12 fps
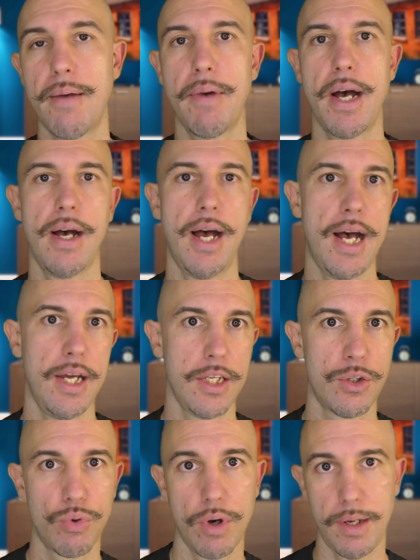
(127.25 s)
pros and
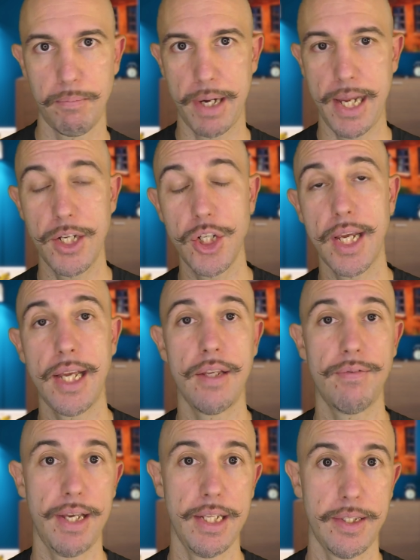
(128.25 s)
cons for
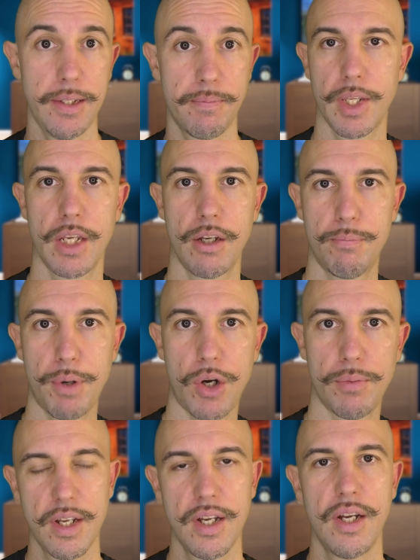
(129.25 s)
this method.
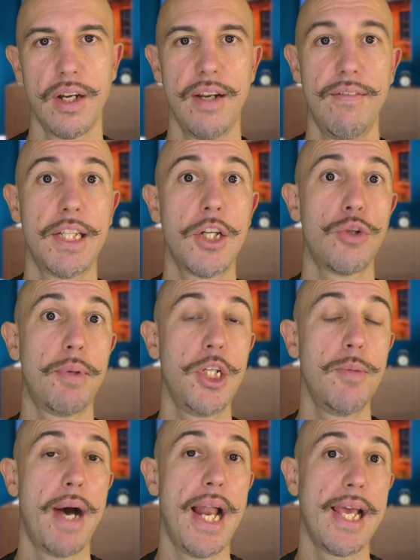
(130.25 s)
Pros. The major
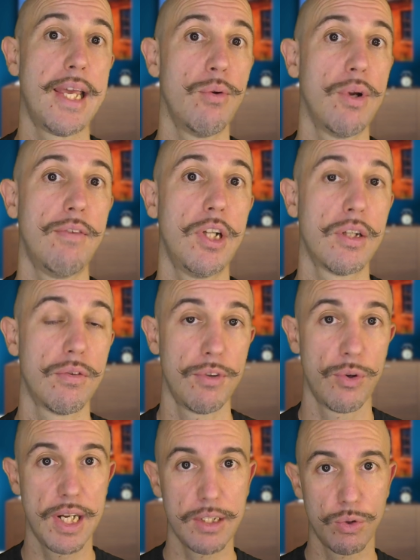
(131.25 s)
benefit is
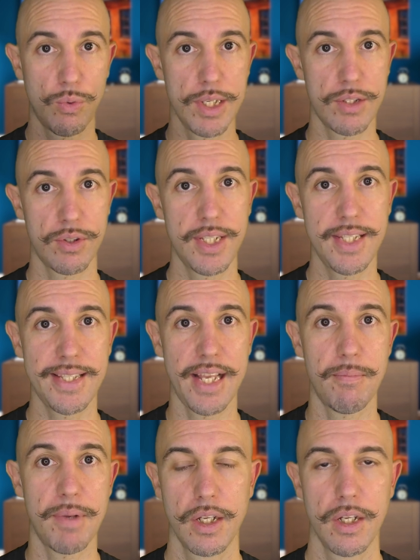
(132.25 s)
that when you
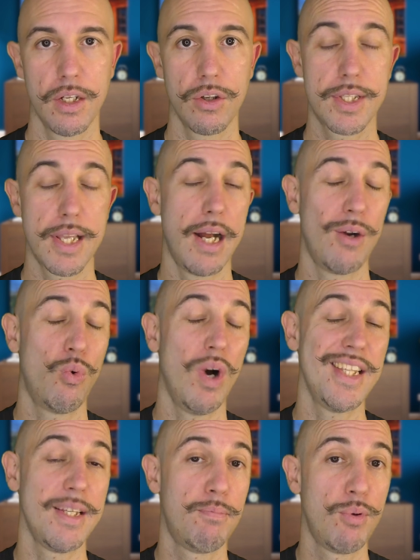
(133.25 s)
configure this
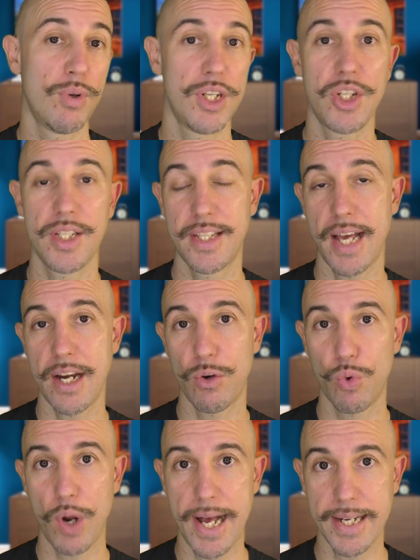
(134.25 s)
system, you can
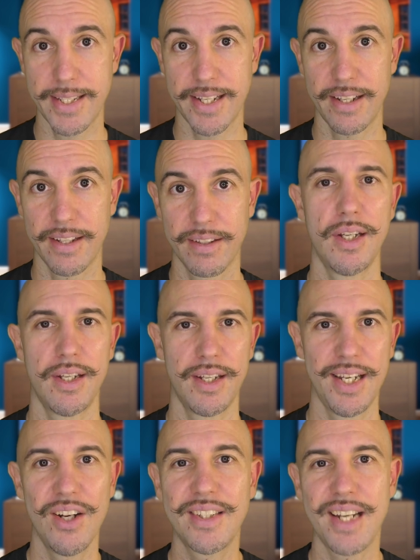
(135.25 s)
forget about it.
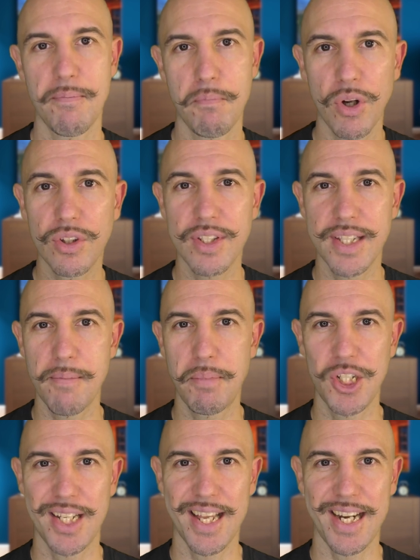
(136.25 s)
It's really
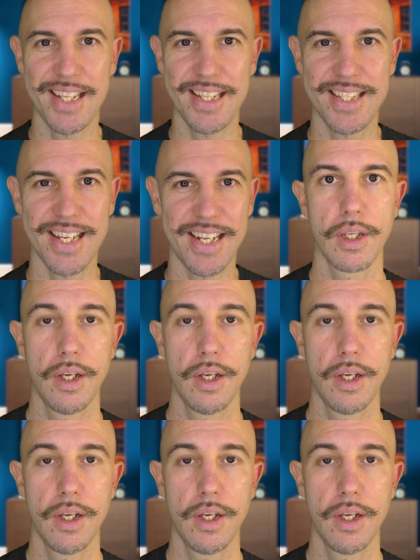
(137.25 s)
easy to make.